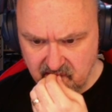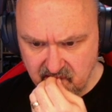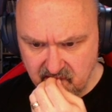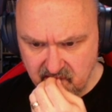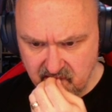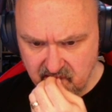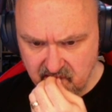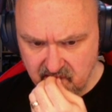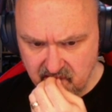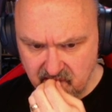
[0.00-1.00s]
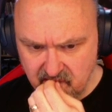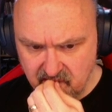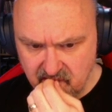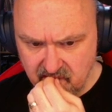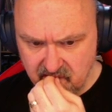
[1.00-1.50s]

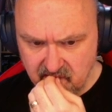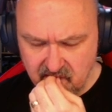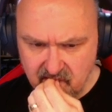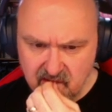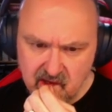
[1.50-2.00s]
(silence)